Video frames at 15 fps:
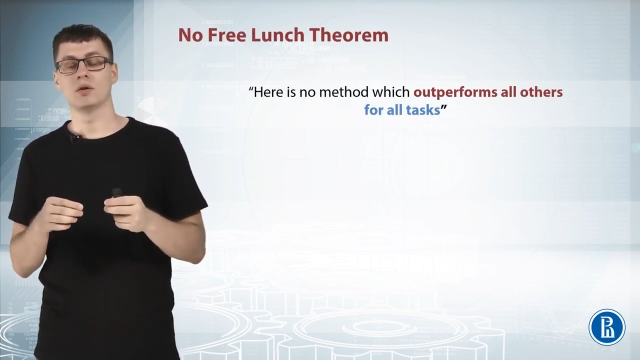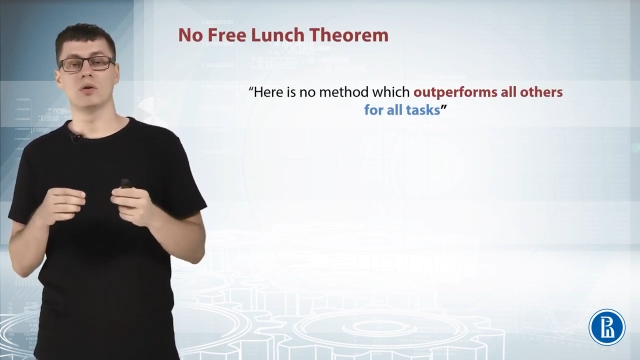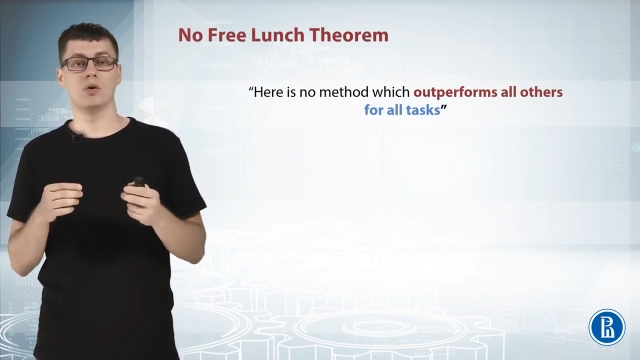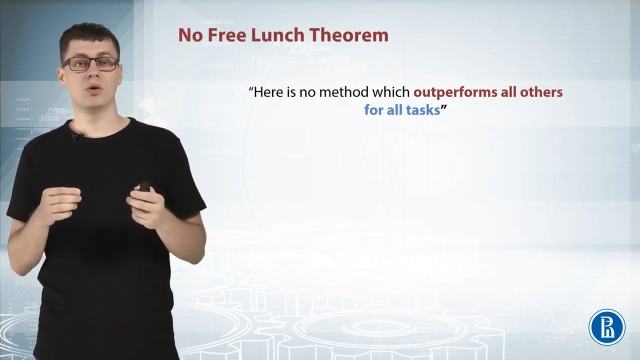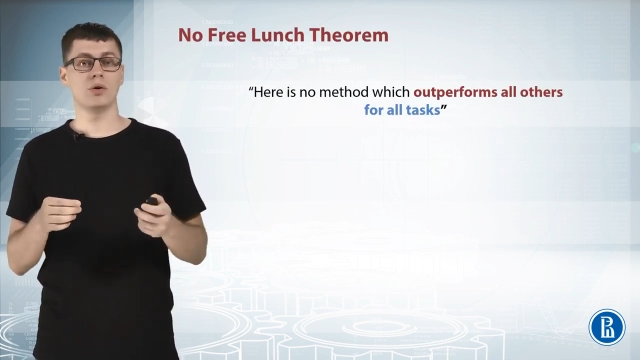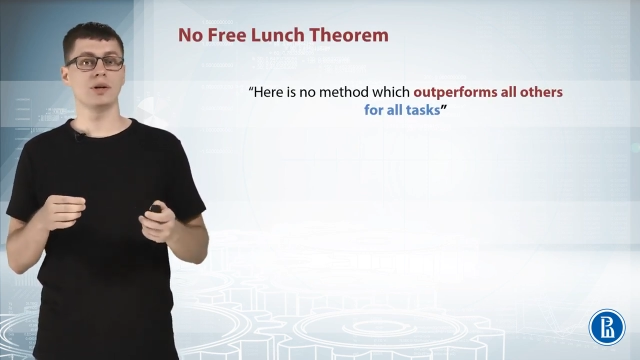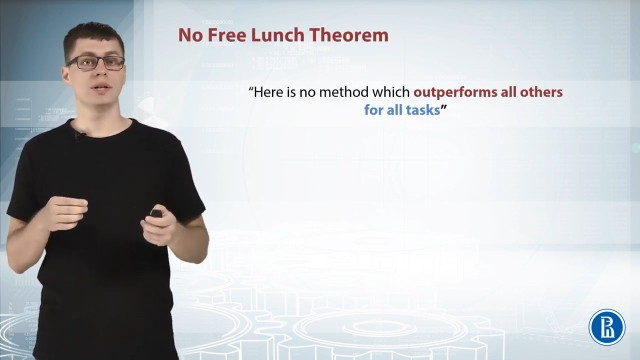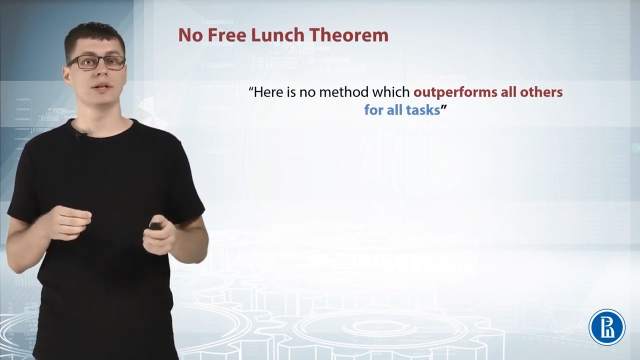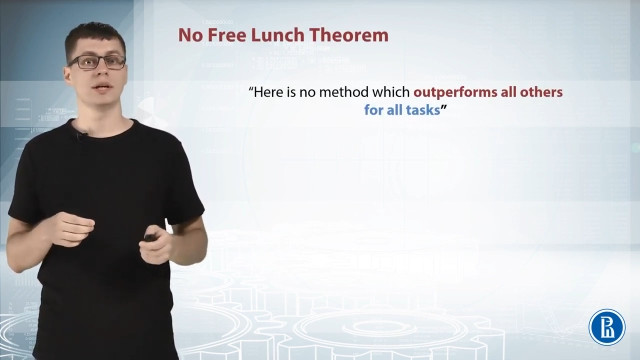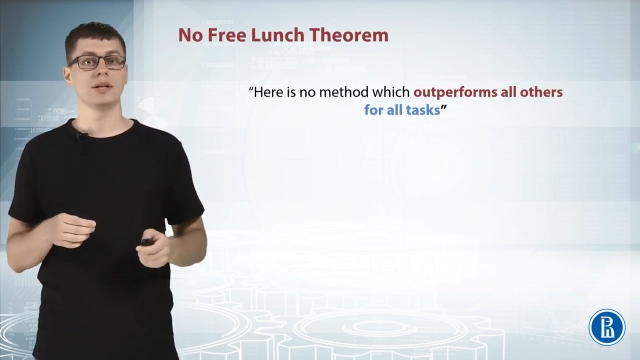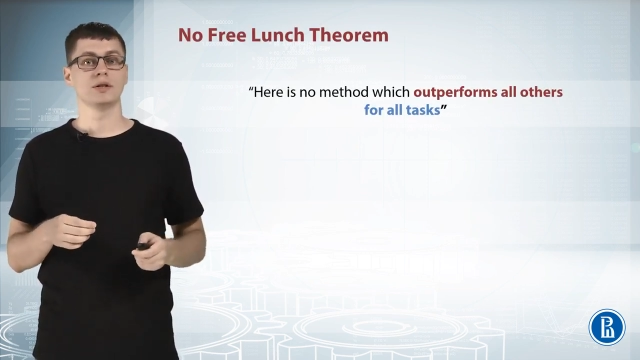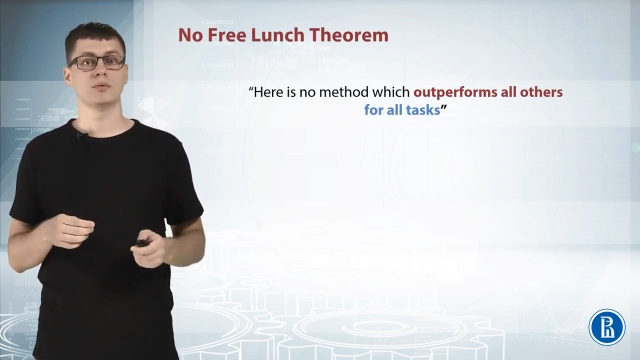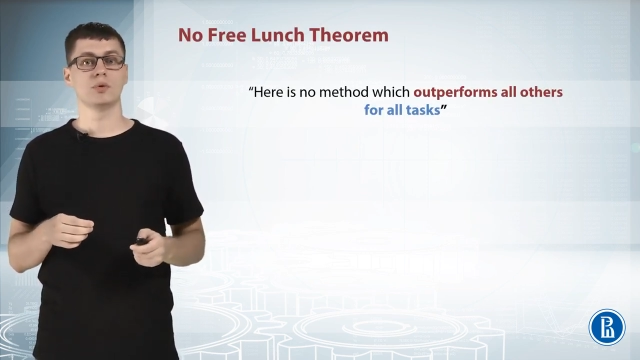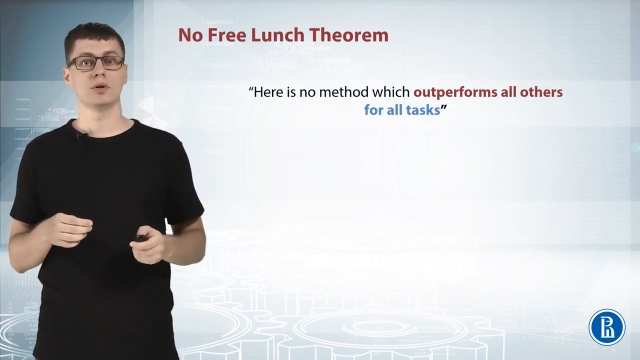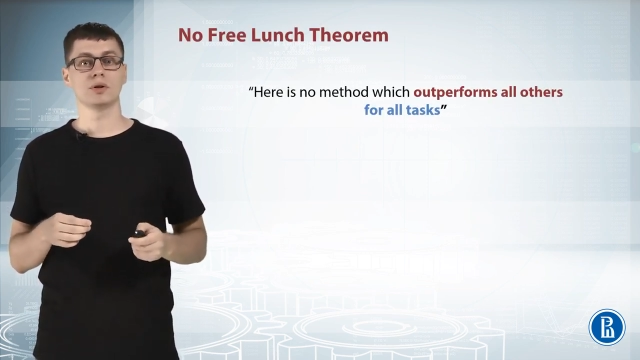Or, in
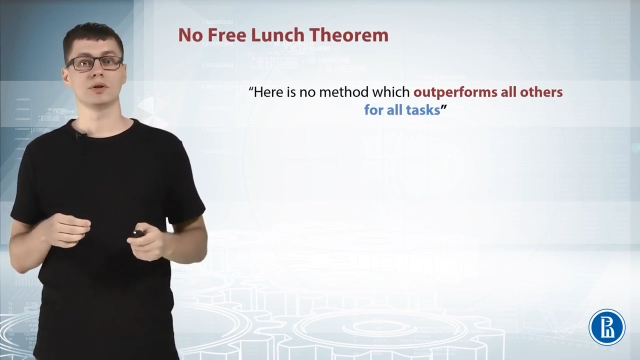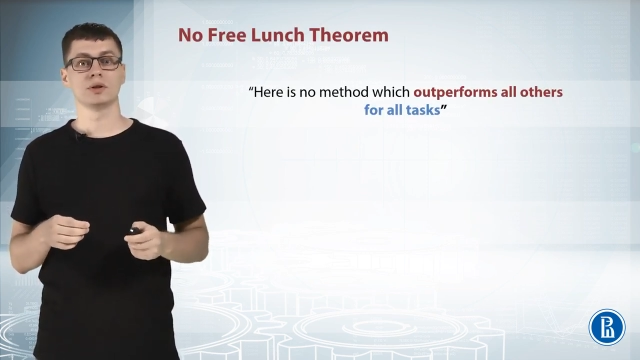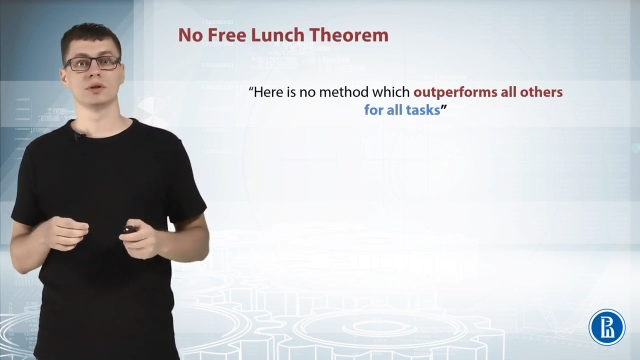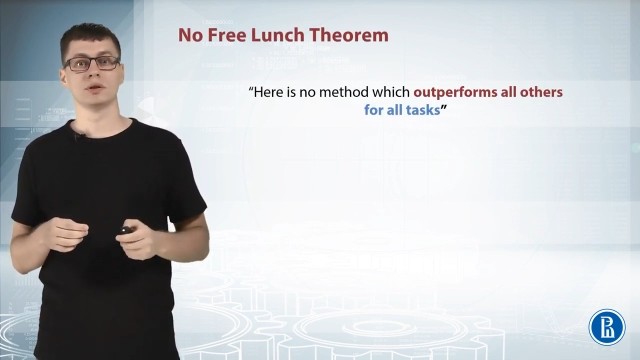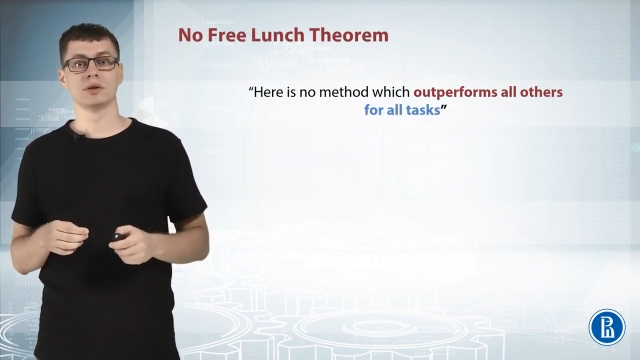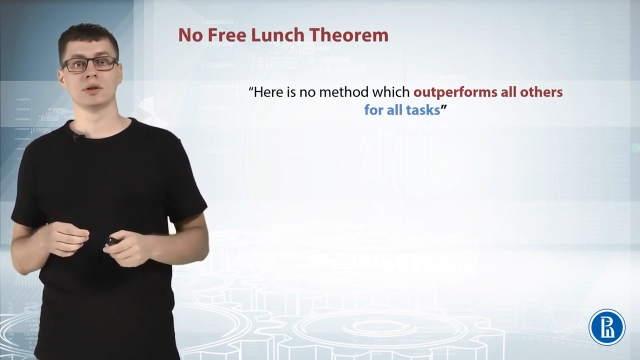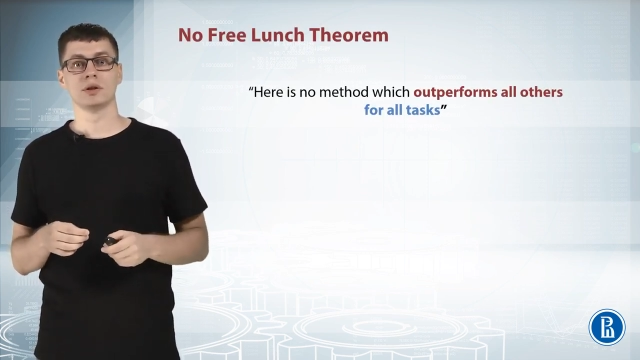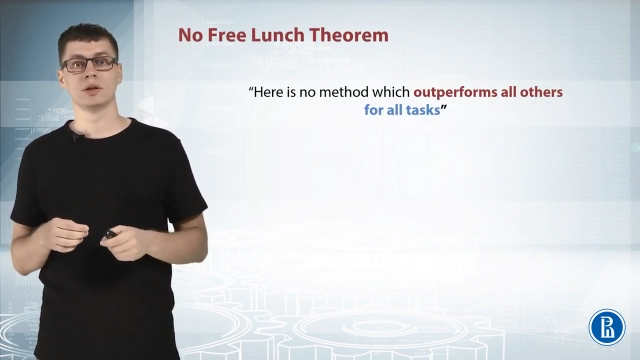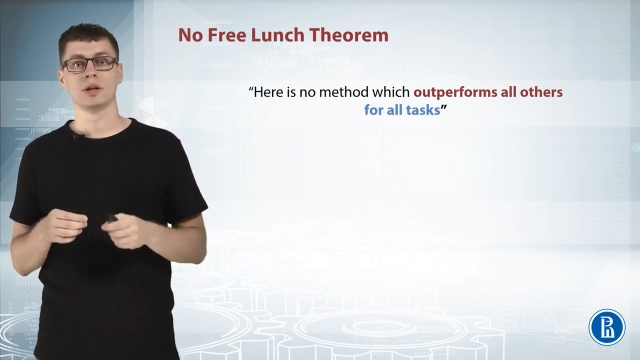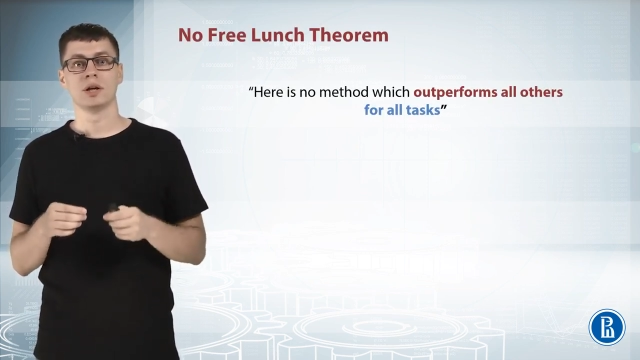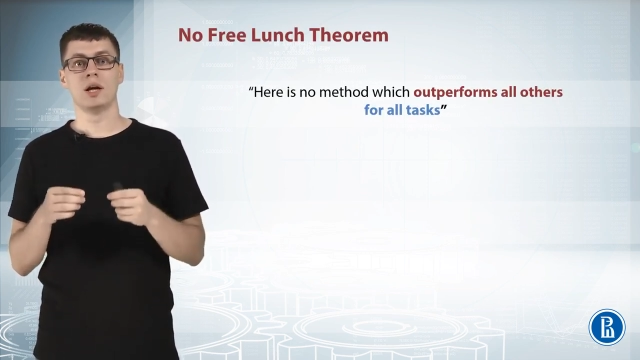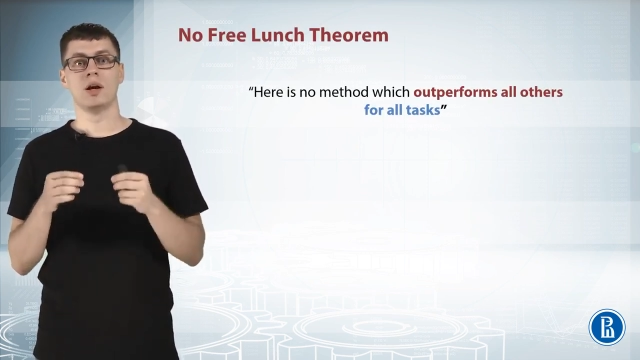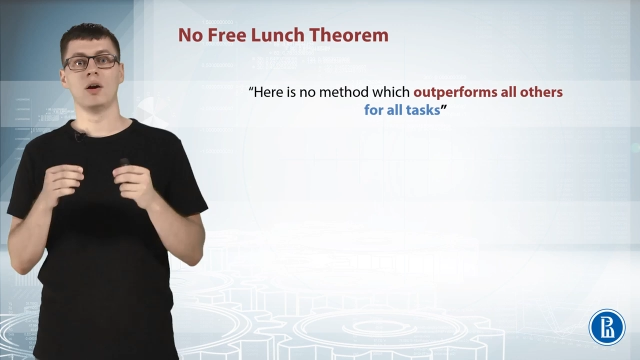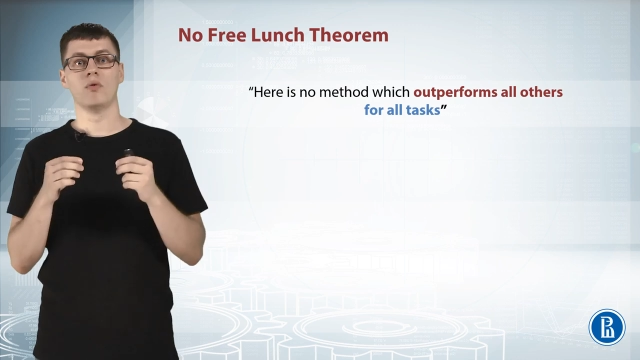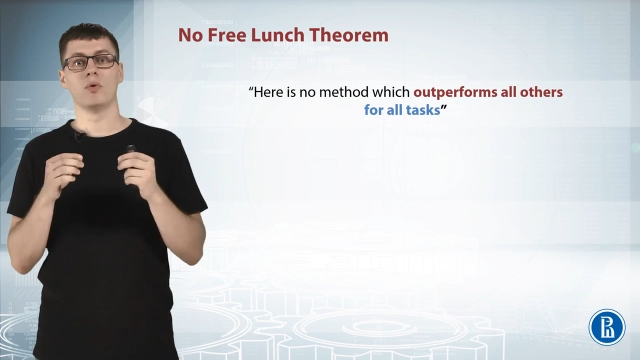other words,
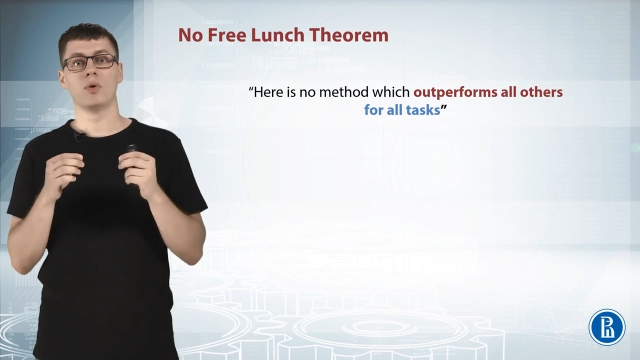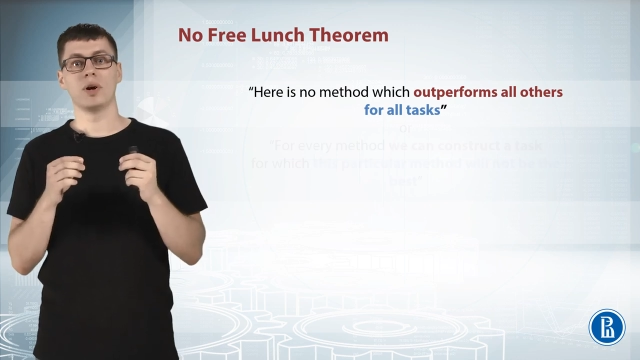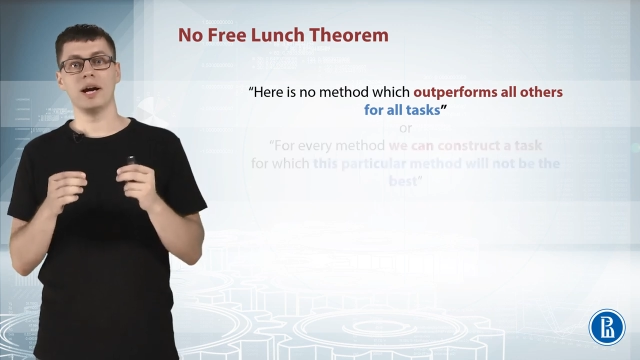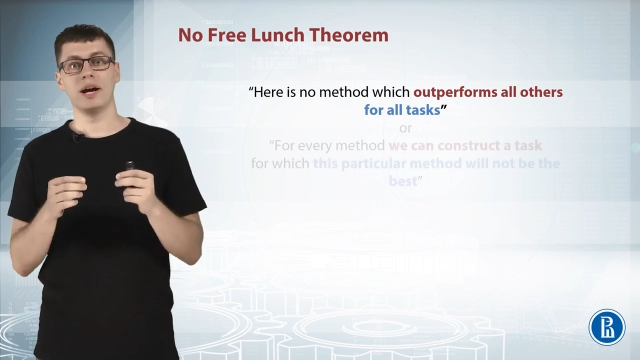for